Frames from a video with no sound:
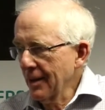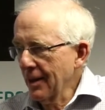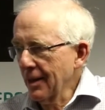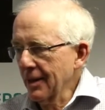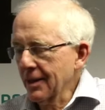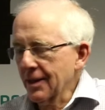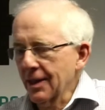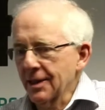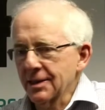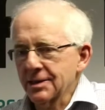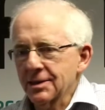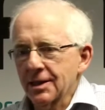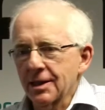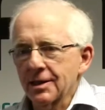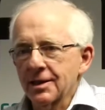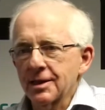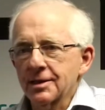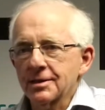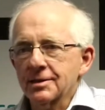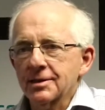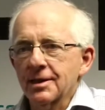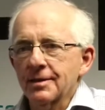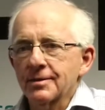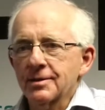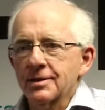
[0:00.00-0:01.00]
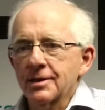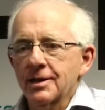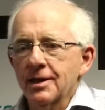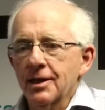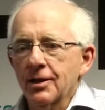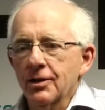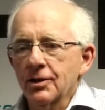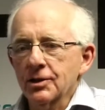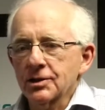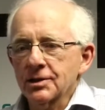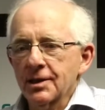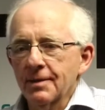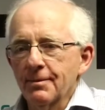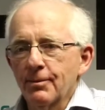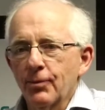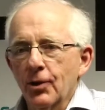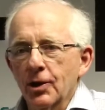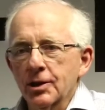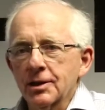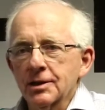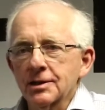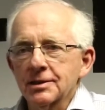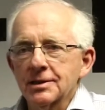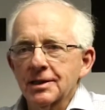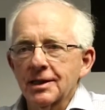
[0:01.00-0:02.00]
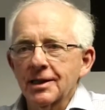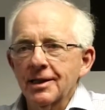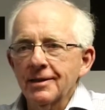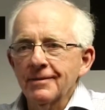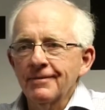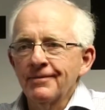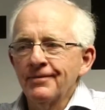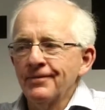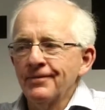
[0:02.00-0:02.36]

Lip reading: Okay, so there are some bottles there.